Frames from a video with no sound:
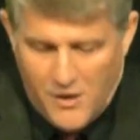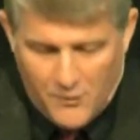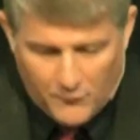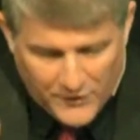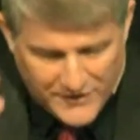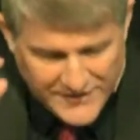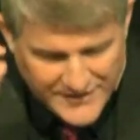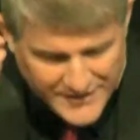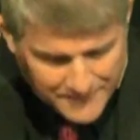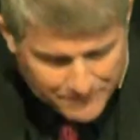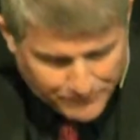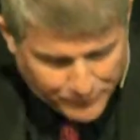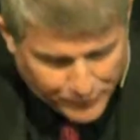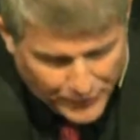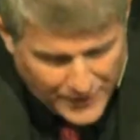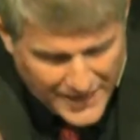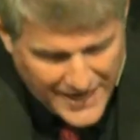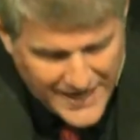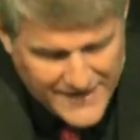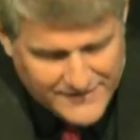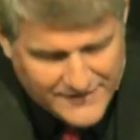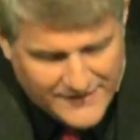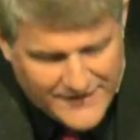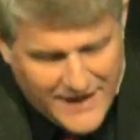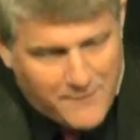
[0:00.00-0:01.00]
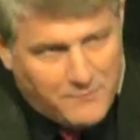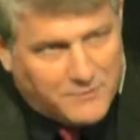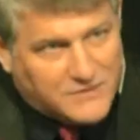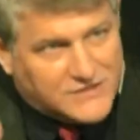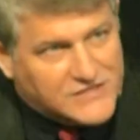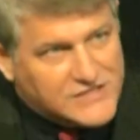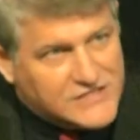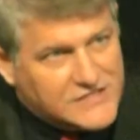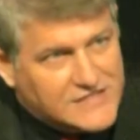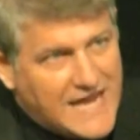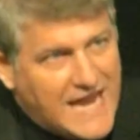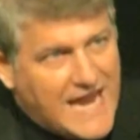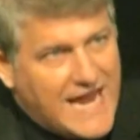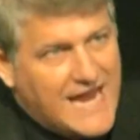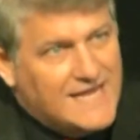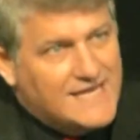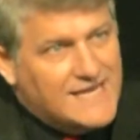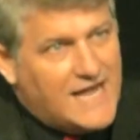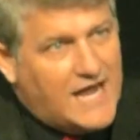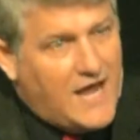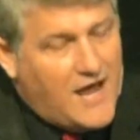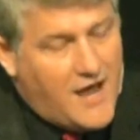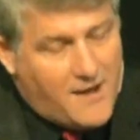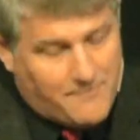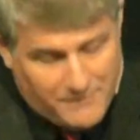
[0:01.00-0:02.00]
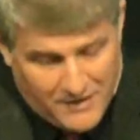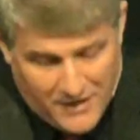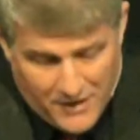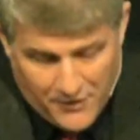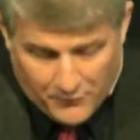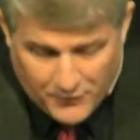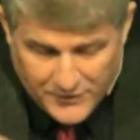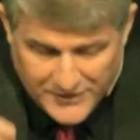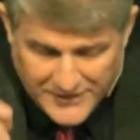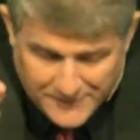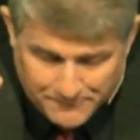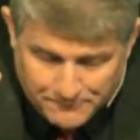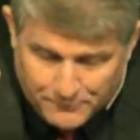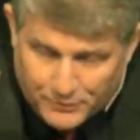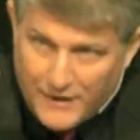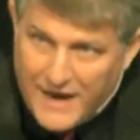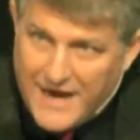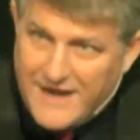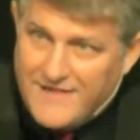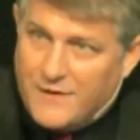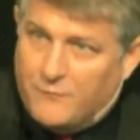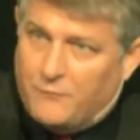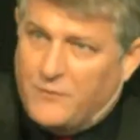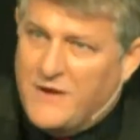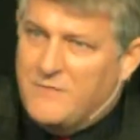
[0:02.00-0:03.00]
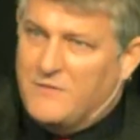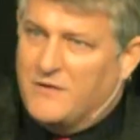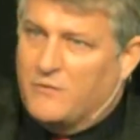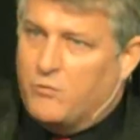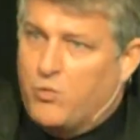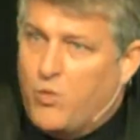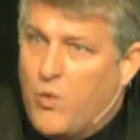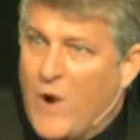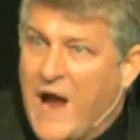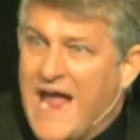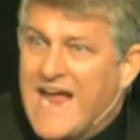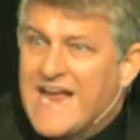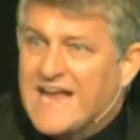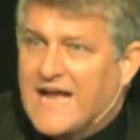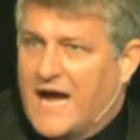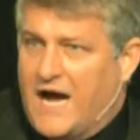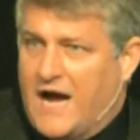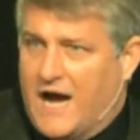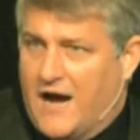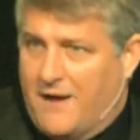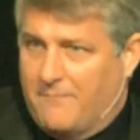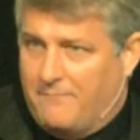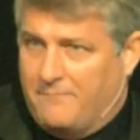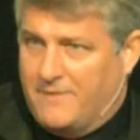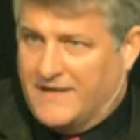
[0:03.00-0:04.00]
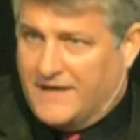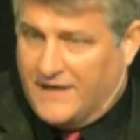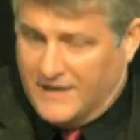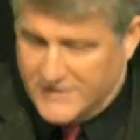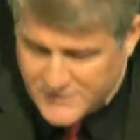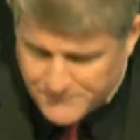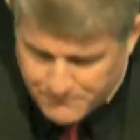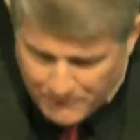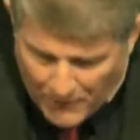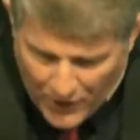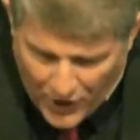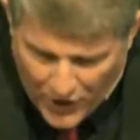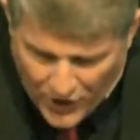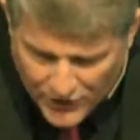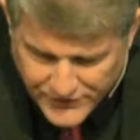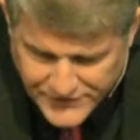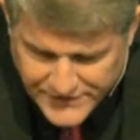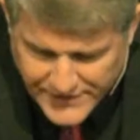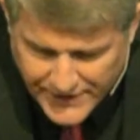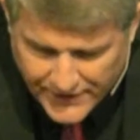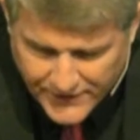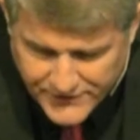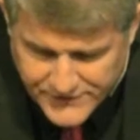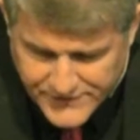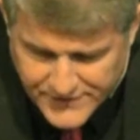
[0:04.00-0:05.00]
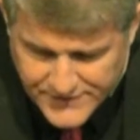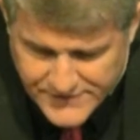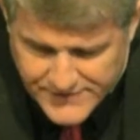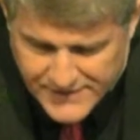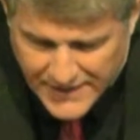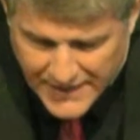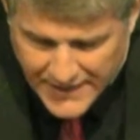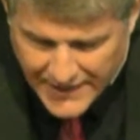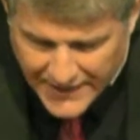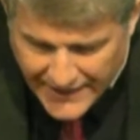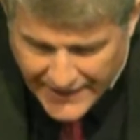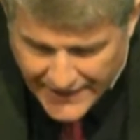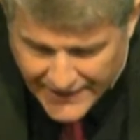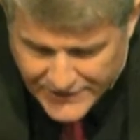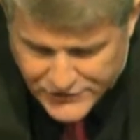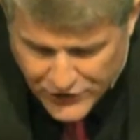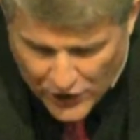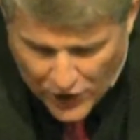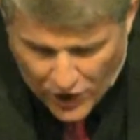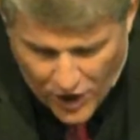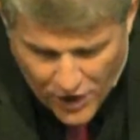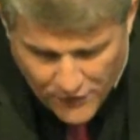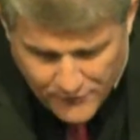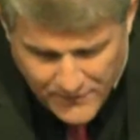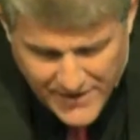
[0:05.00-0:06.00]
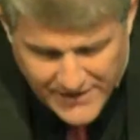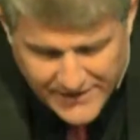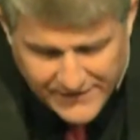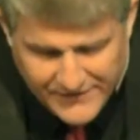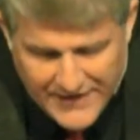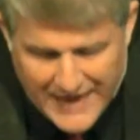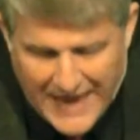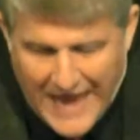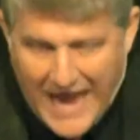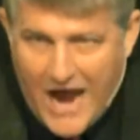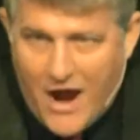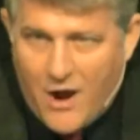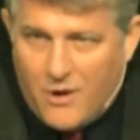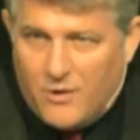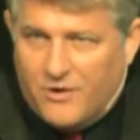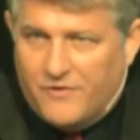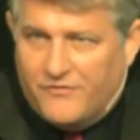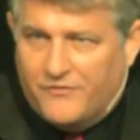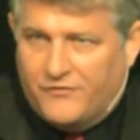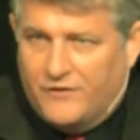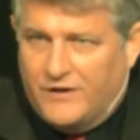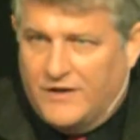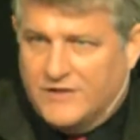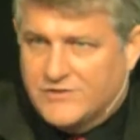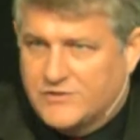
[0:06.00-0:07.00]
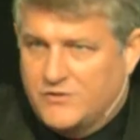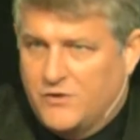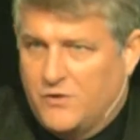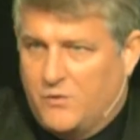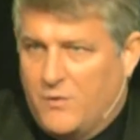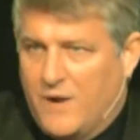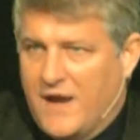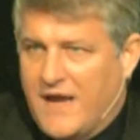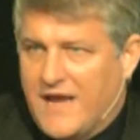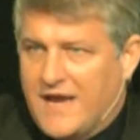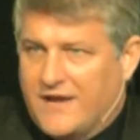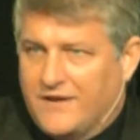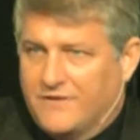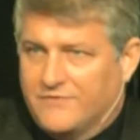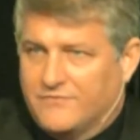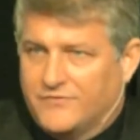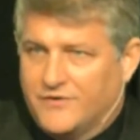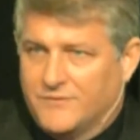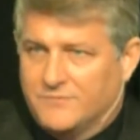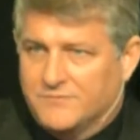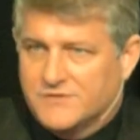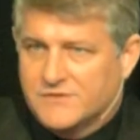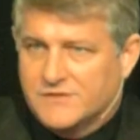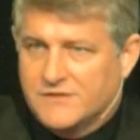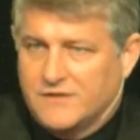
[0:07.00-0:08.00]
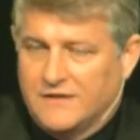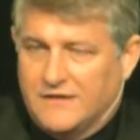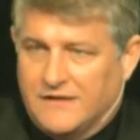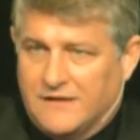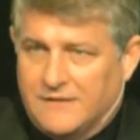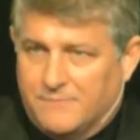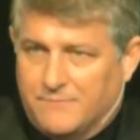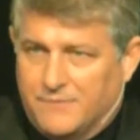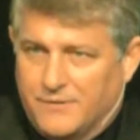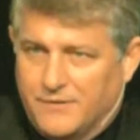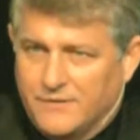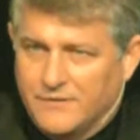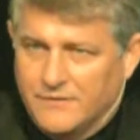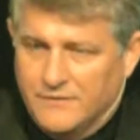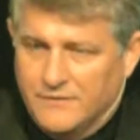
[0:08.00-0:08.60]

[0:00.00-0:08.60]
We need to pray that they would stand up. We need to pray that we would wake up, because Paul tells us it is already the hour for us to awaken from sleep.